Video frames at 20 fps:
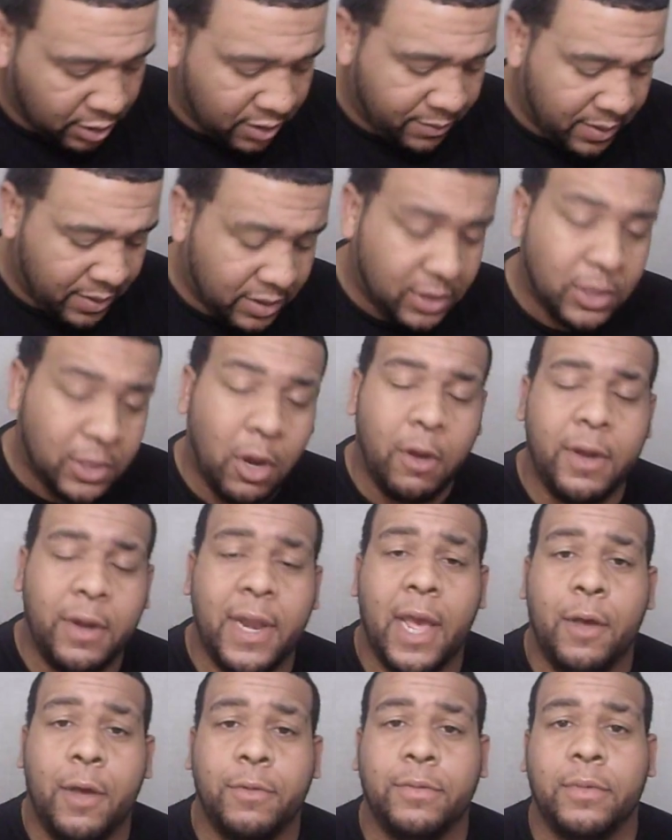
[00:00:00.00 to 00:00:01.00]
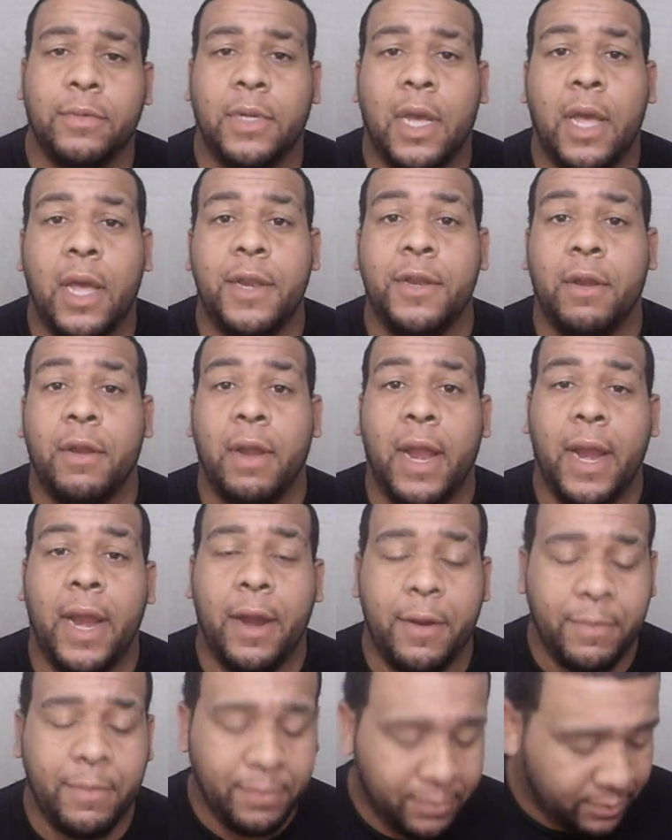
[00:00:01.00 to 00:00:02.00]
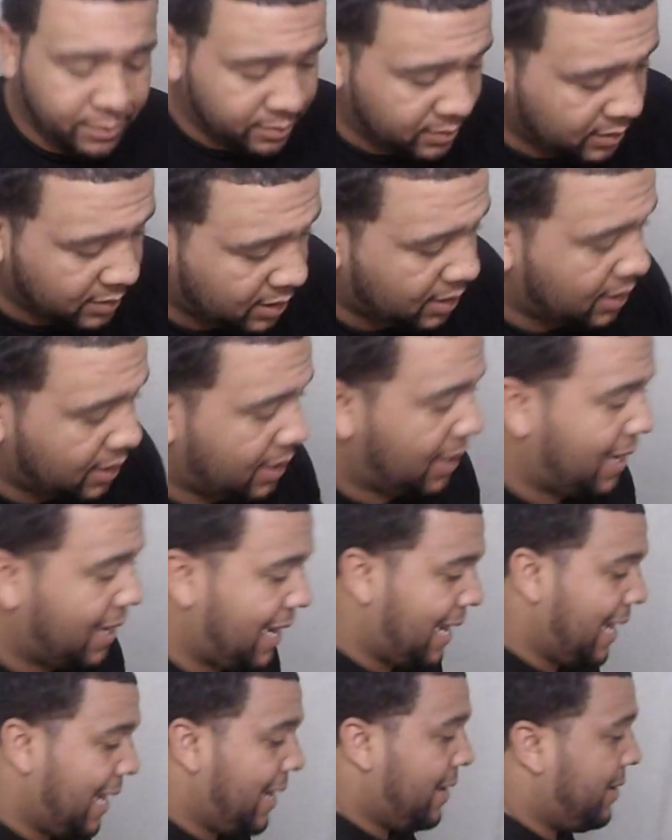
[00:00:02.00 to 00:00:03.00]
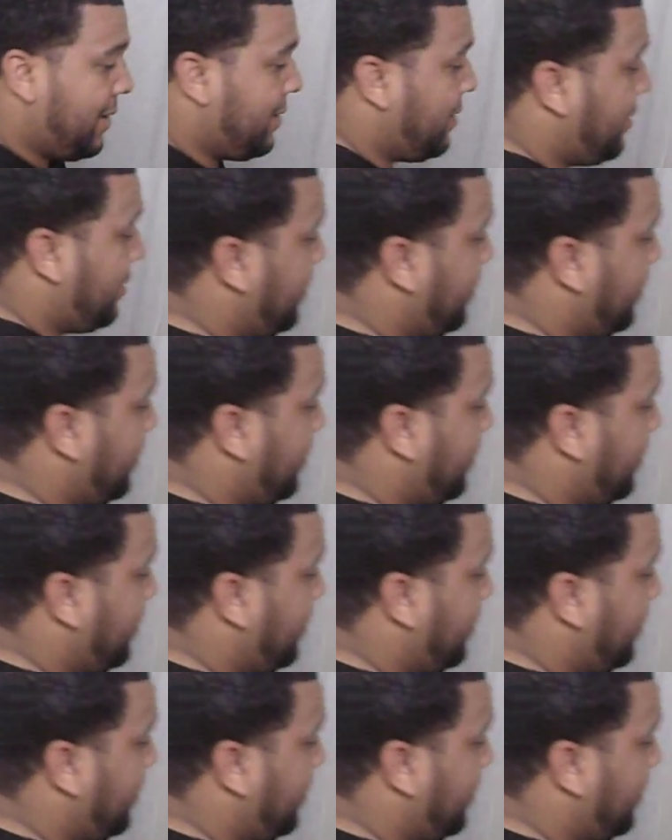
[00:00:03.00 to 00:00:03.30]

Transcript: have been starting out cutting your hair, and